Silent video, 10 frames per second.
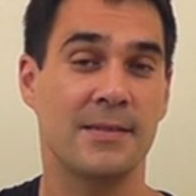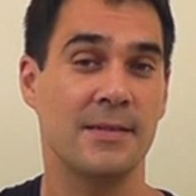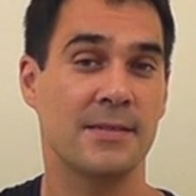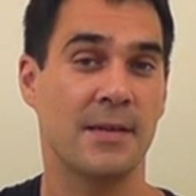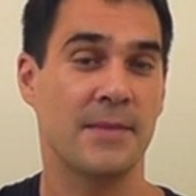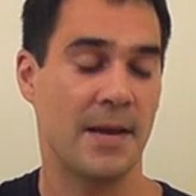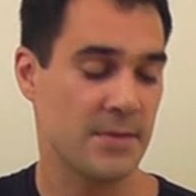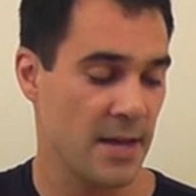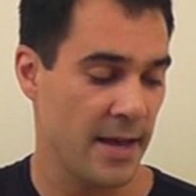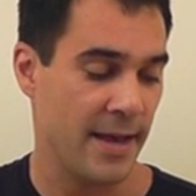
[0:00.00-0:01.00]
see
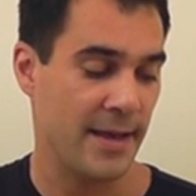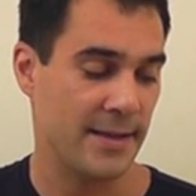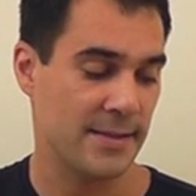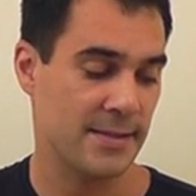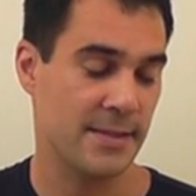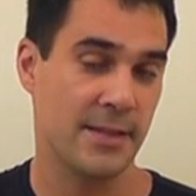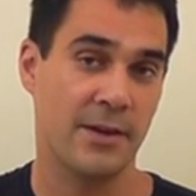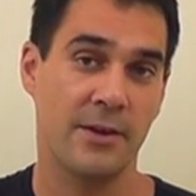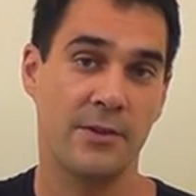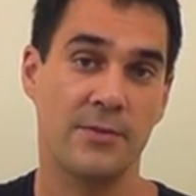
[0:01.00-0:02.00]
sometimes is
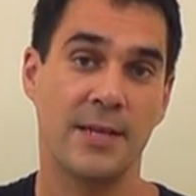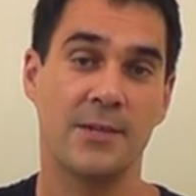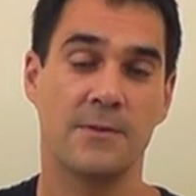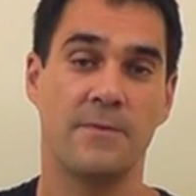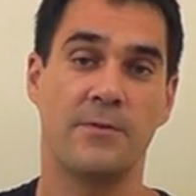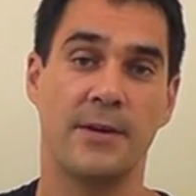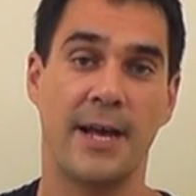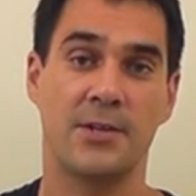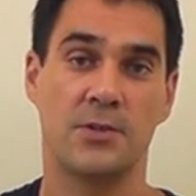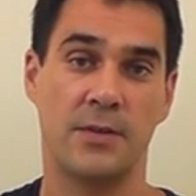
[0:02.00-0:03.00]
the notation for
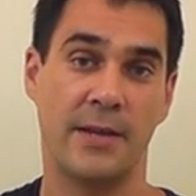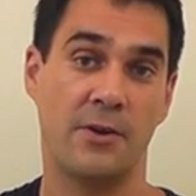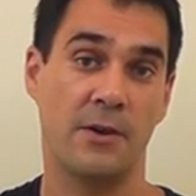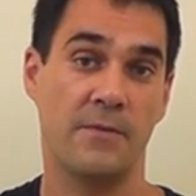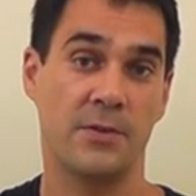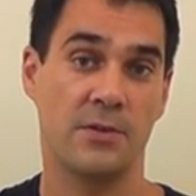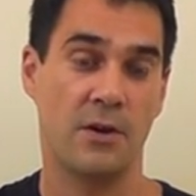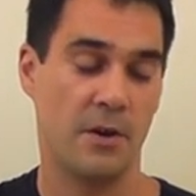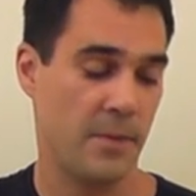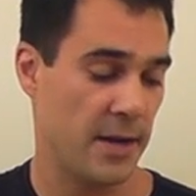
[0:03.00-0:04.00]
natural and artificial
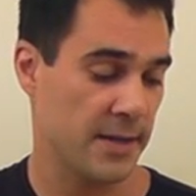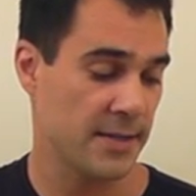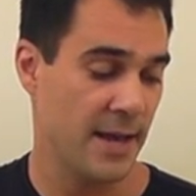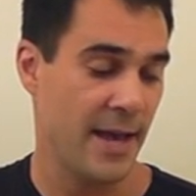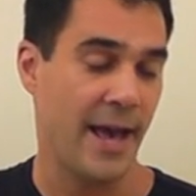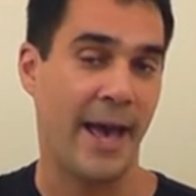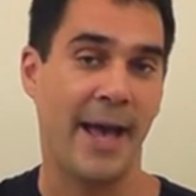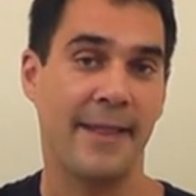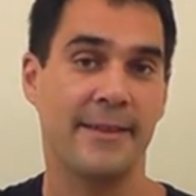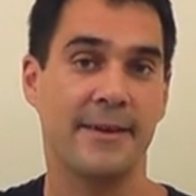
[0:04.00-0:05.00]
harmonics, and